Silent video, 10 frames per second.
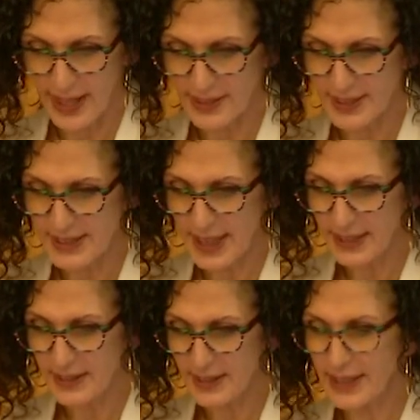and it's
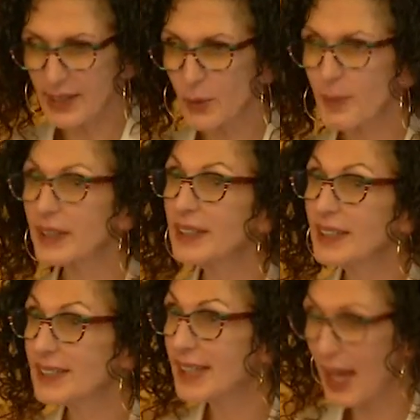taken a year, but
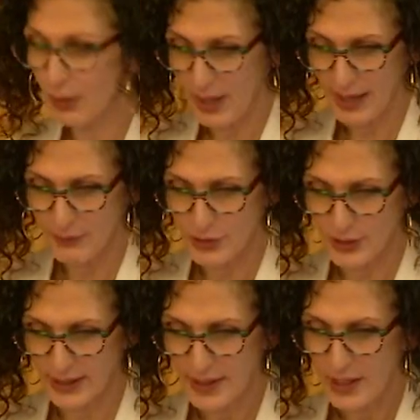he's now
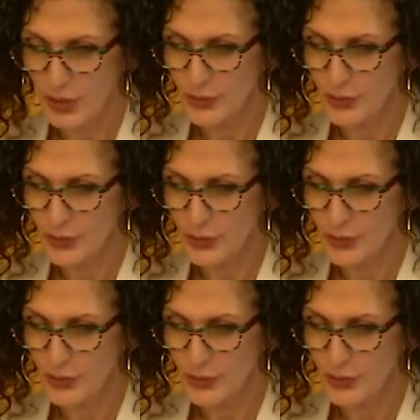averaging